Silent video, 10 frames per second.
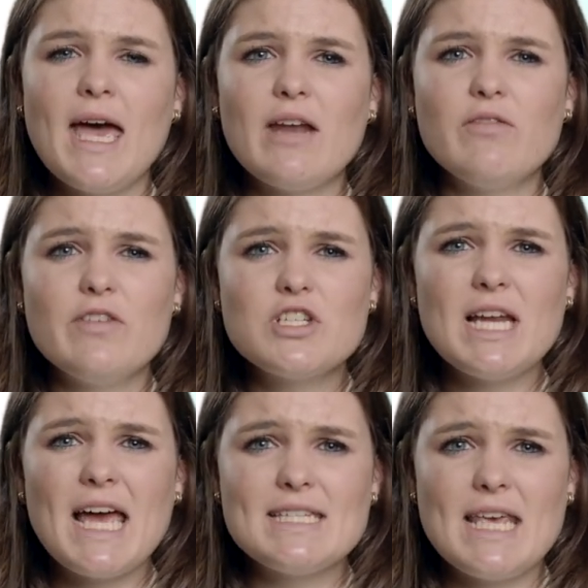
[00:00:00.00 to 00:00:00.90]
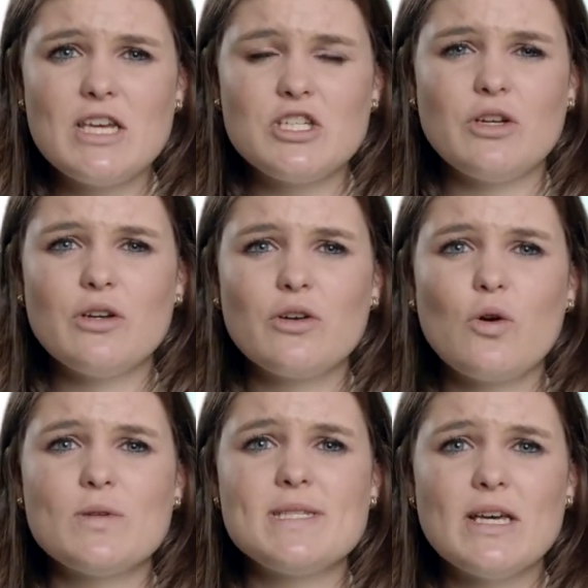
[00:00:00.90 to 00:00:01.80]
and visualization,
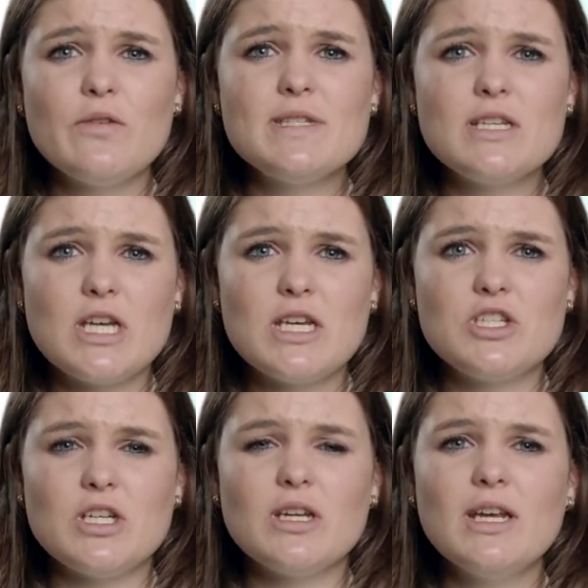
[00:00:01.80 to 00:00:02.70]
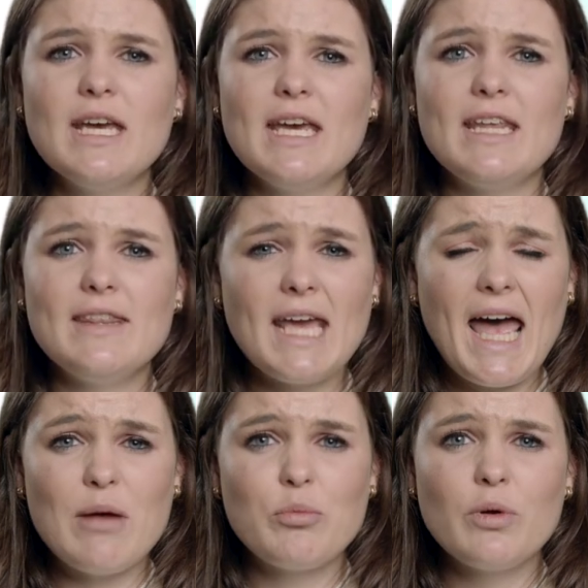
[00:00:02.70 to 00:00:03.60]
called self-suggestion, in the
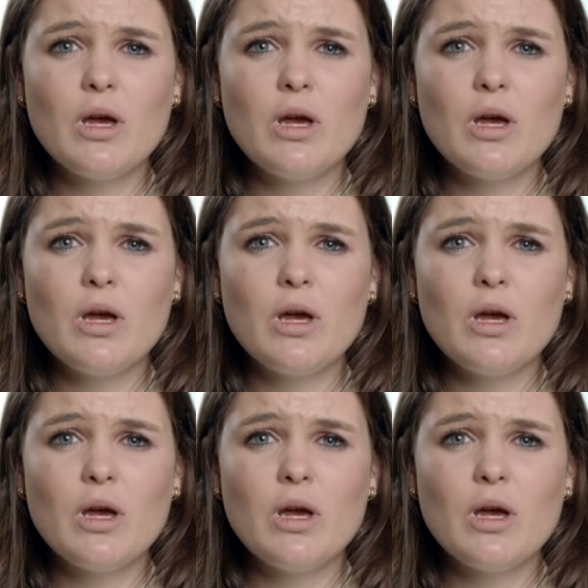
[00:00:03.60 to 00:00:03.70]
app